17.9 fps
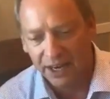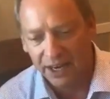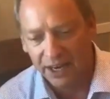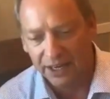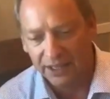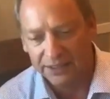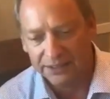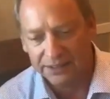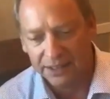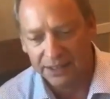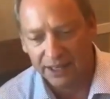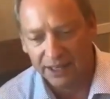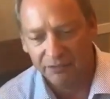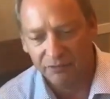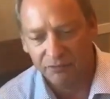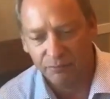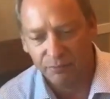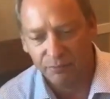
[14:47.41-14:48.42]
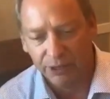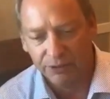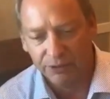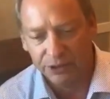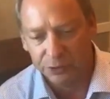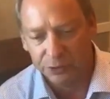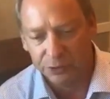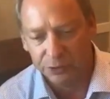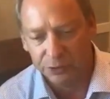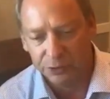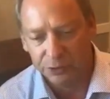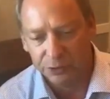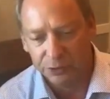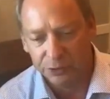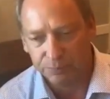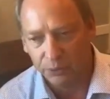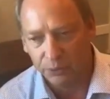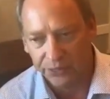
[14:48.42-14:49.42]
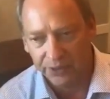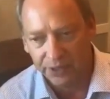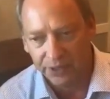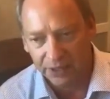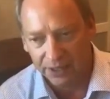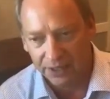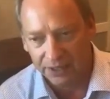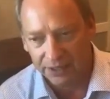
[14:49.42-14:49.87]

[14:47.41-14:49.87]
and kind of marries both.